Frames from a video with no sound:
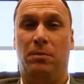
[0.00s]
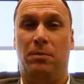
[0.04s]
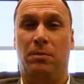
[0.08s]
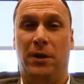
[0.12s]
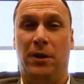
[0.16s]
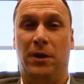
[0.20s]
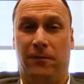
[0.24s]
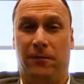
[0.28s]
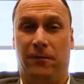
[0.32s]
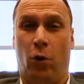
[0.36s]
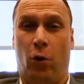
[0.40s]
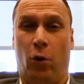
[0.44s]

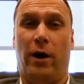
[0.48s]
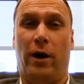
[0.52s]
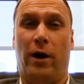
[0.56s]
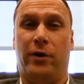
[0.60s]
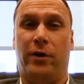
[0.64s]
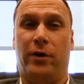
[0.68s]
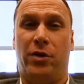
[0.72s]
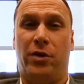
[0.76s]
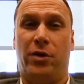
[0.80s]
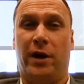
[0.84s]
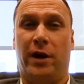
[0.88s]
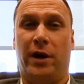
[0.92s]
before
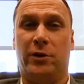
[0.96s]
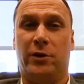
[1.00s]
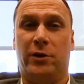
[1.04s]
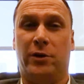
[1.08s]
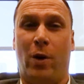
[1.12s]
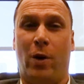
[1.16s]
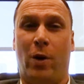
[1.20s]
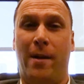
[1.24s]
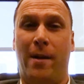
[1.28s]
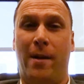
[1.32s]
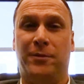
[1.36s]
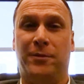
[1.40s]
everything is
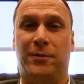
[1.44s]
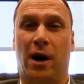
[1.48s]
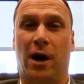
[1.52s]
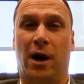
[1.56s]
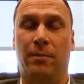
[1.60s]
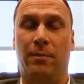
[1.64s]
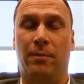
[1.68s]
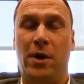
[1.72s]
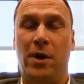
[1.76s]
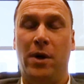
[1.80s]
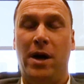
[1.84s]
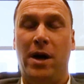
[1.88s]
wrapped
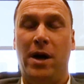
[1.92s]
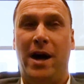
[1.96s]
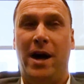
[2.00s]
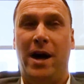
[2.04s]
up.